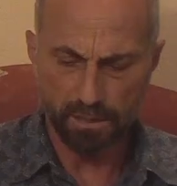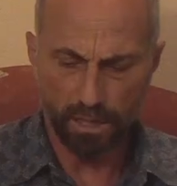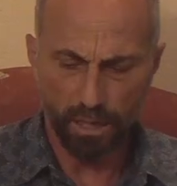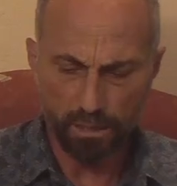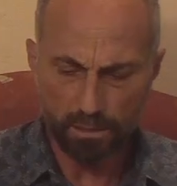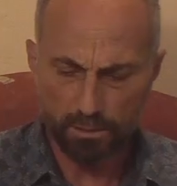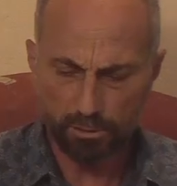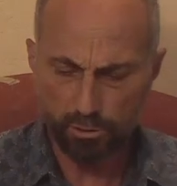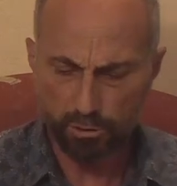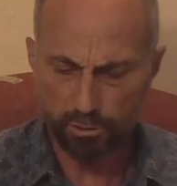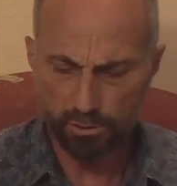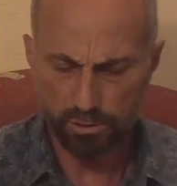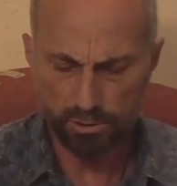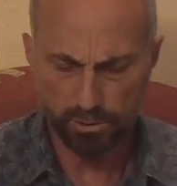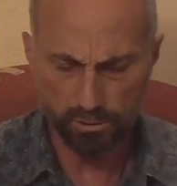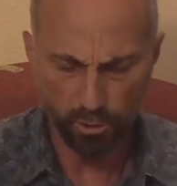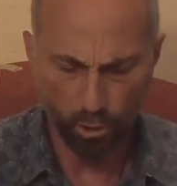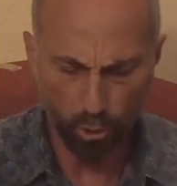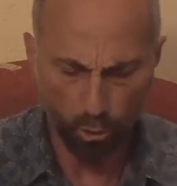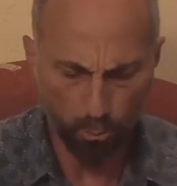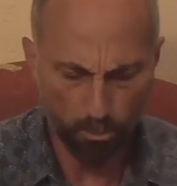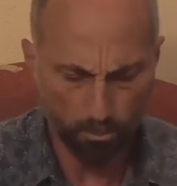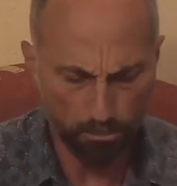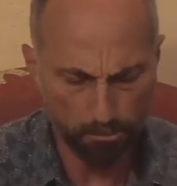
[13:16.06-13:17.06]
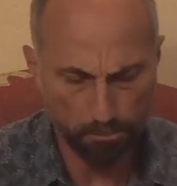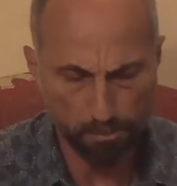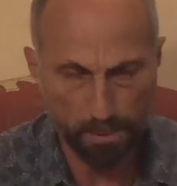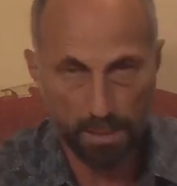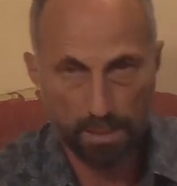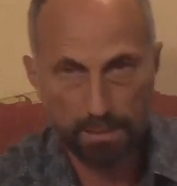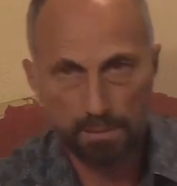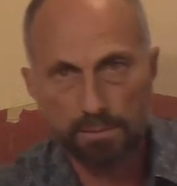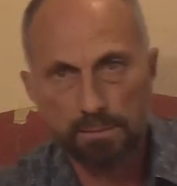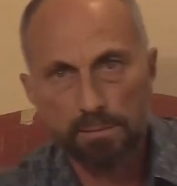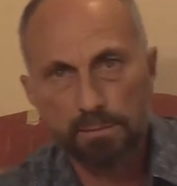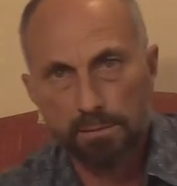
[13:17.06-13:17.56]
doctors know
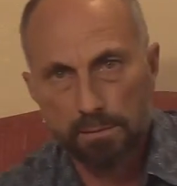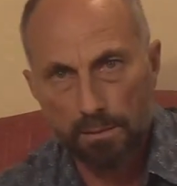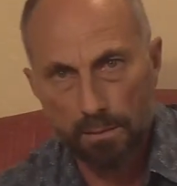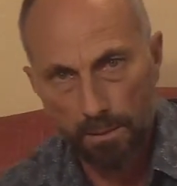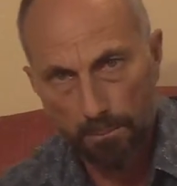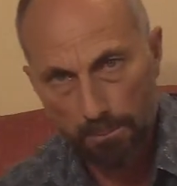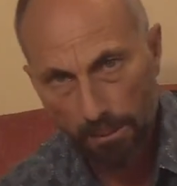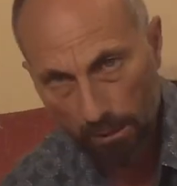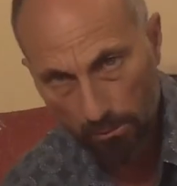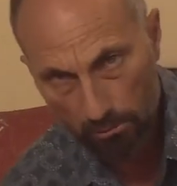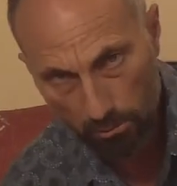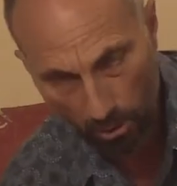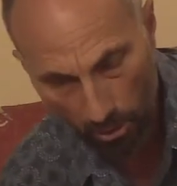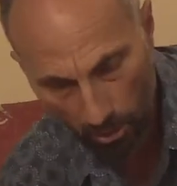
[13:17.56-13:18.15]
best about